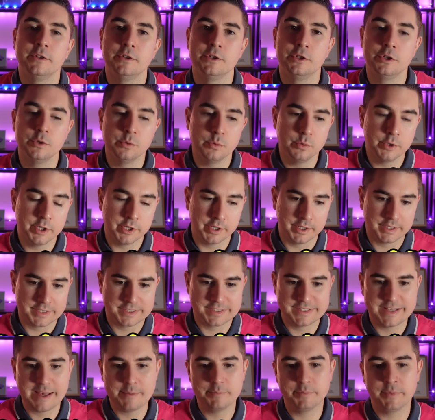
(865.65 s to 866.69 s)
you could
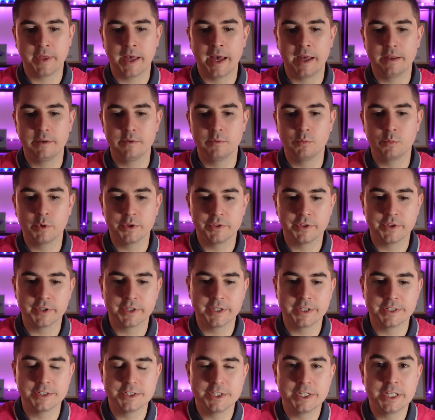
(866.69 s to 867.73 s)
accept that with the
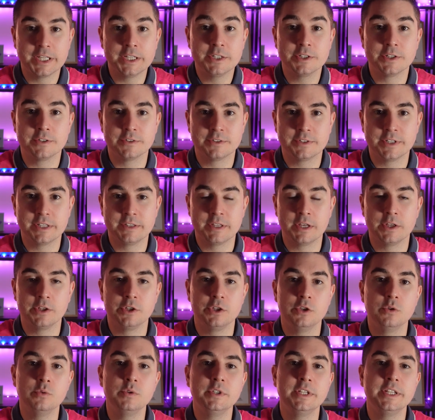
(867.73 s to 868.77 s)
contingency that
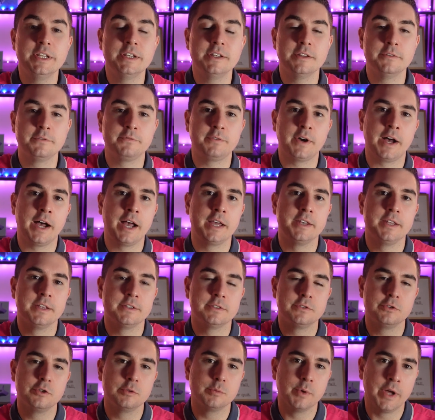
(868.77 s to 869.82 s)
you needed to find a
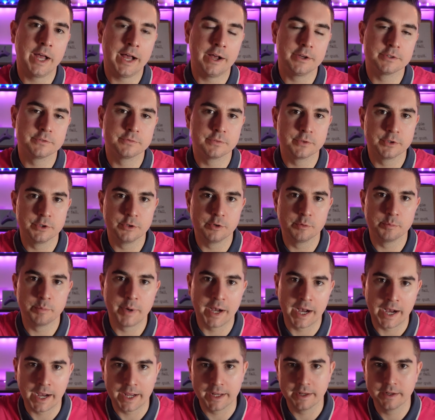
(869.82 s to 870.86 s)
suitable house for you to
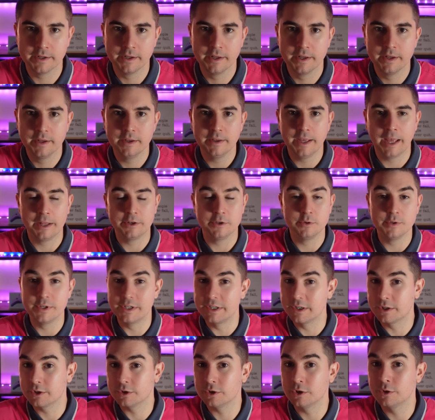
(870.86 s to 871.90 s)
buy, and you need
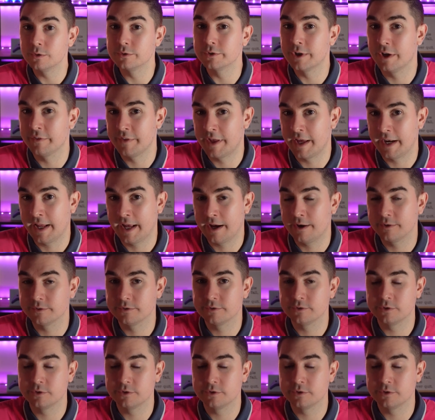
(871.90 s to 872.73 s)
to close on that house.